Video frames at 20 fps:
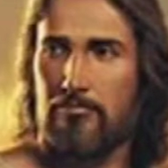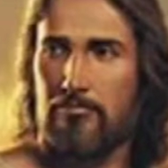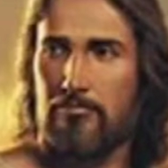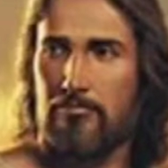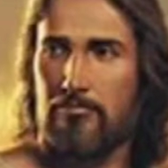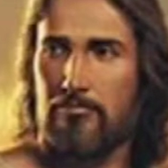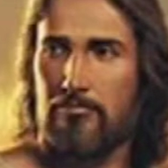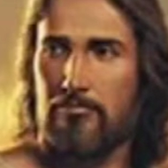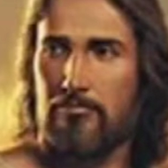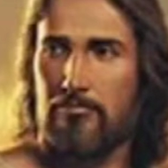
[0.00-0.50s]

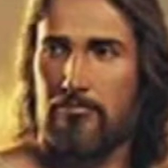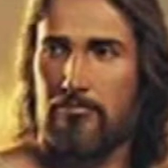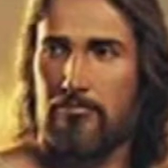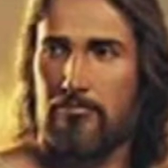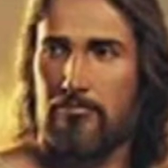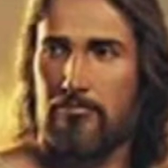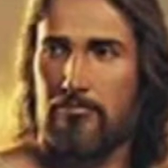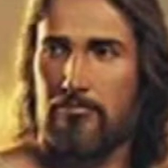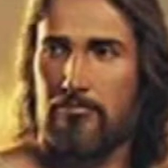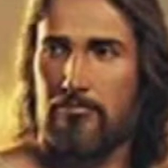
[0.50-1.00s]

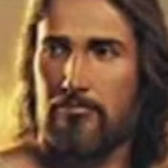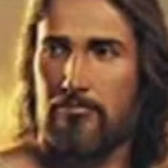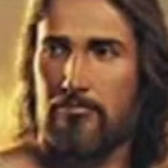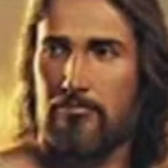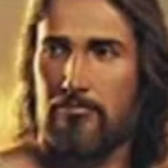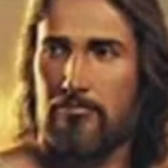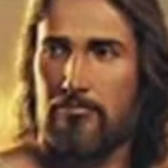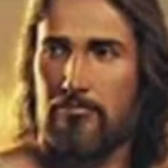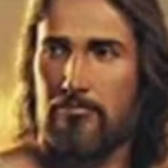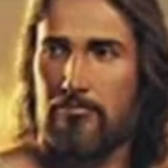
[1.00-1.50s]

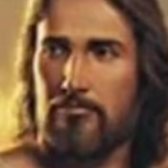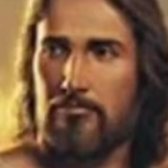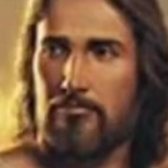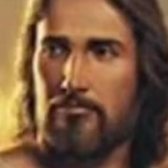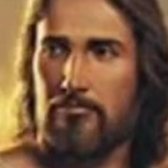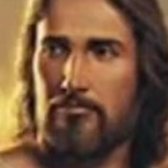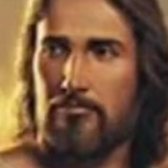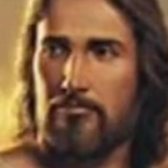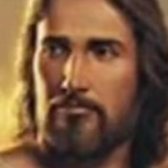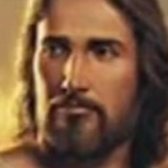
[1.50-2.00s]

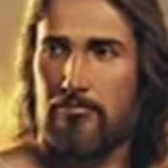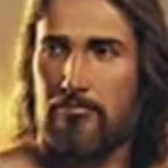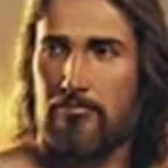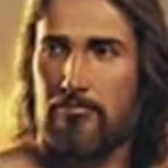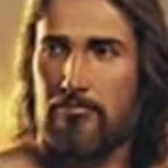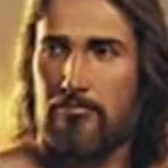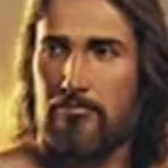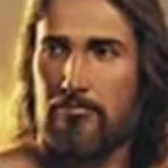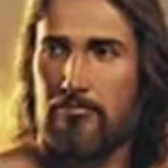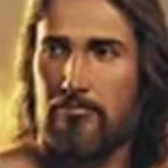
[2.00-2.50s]

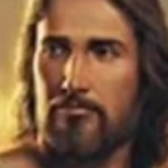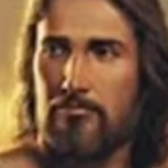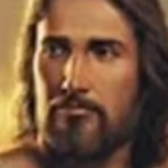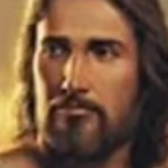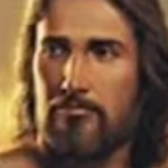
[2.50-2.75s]
Nobody speaks.